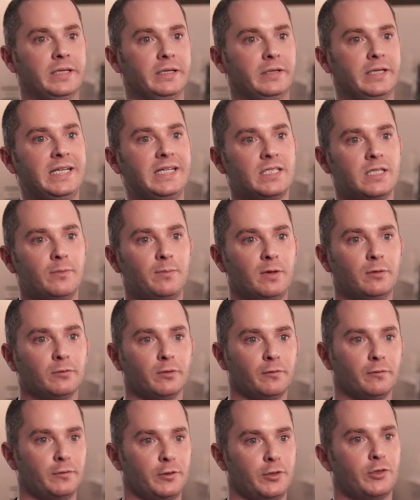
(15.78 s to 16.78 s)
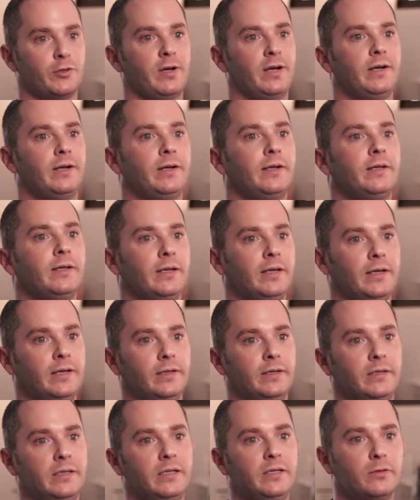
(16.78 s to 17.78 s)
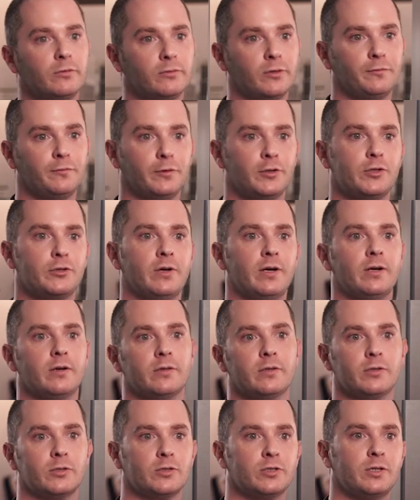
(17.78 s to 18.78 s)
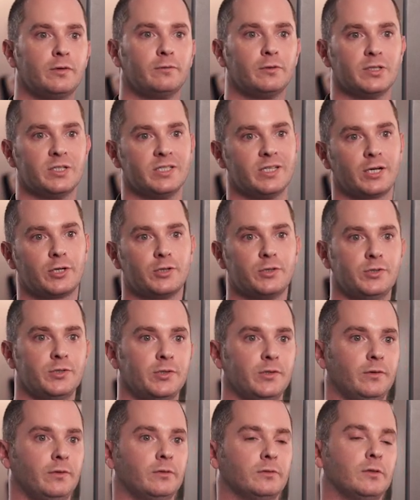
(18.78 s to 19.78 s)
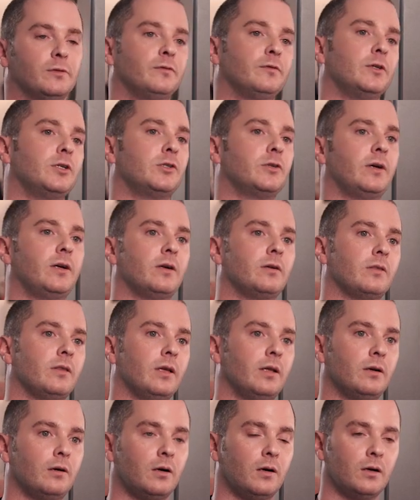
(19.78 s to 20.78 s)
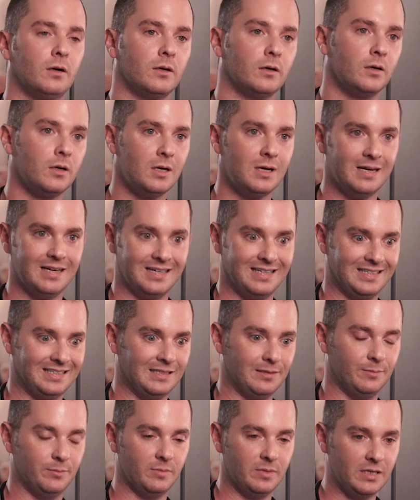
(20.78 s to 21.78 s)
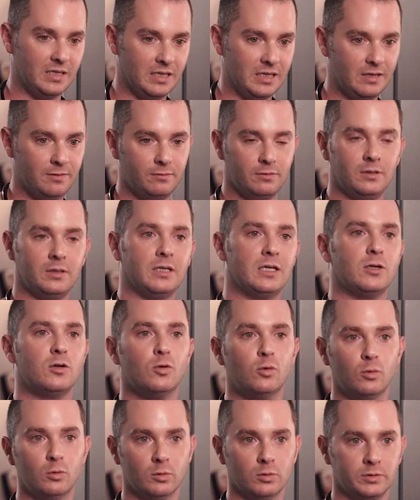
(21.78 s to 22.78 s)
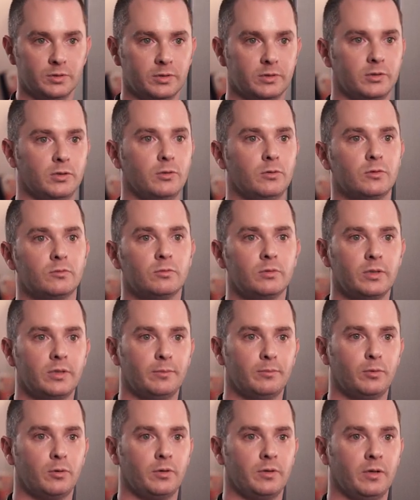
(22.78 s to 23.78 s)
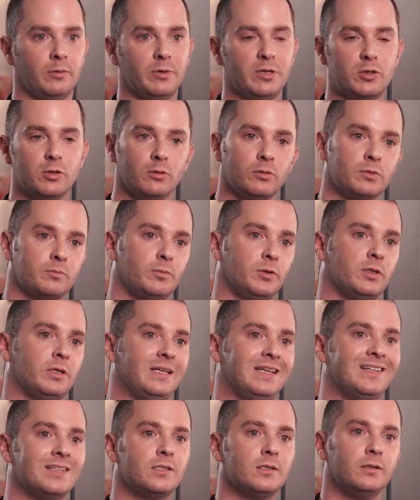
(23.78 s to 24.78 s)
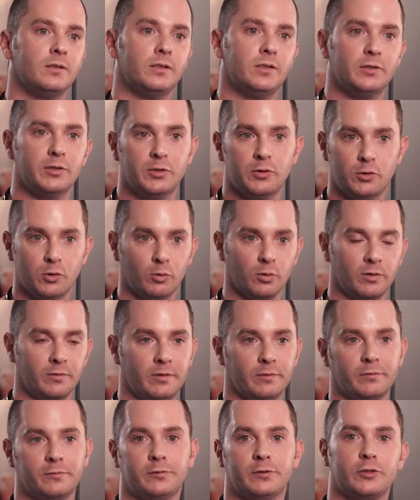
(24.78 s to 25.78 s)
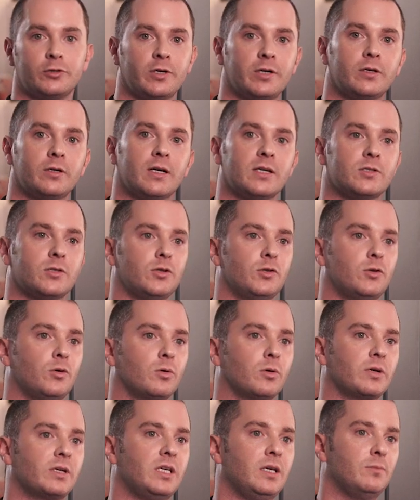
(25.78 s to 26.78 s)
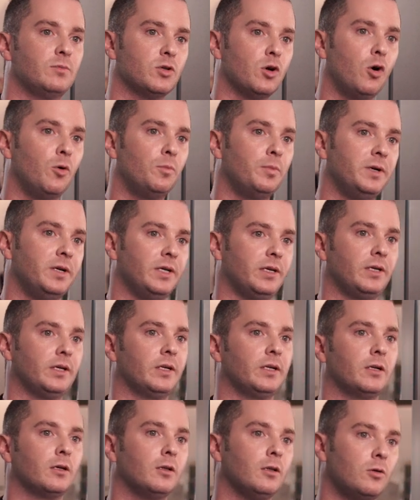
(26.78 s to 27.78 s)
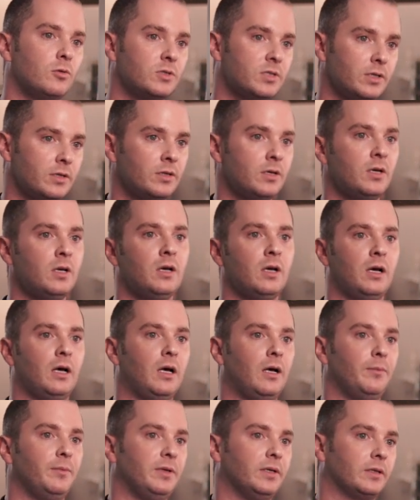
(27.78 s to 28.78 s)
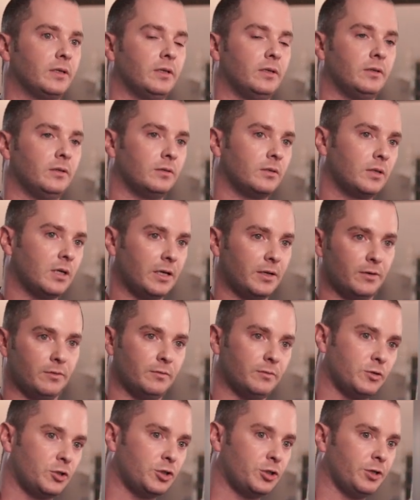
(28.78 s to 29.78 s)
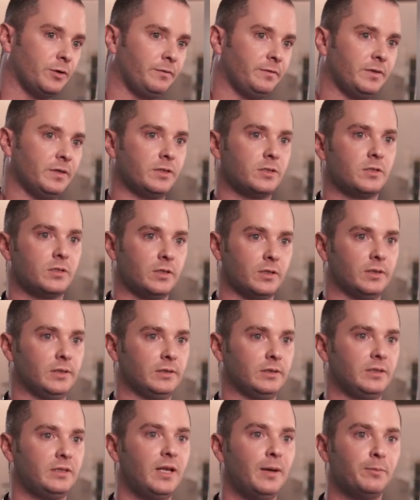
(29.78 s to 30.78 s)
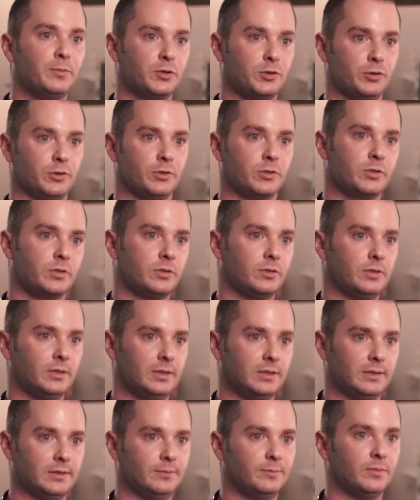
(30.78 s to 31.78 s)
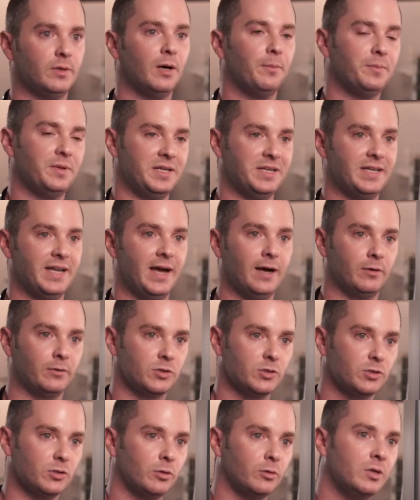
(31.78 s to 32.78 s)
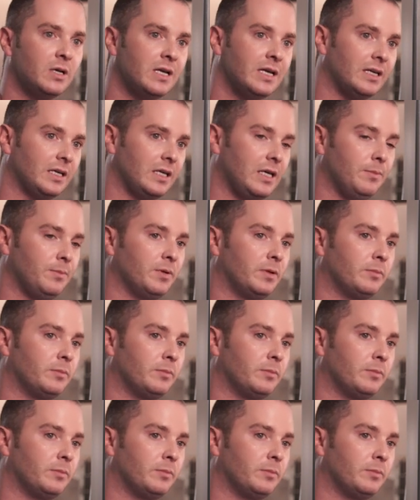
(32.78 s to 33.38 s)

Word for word: It needs to be refrigerated and in the refrigerator there's different sections of the refrigerator that are um, evenly cooled. So it's really important that we don't put the insulin in the door of the refrigerator as the door keeps opening and closing. Um, it can kind of shift its uh, temperatures uh, up and down. So keep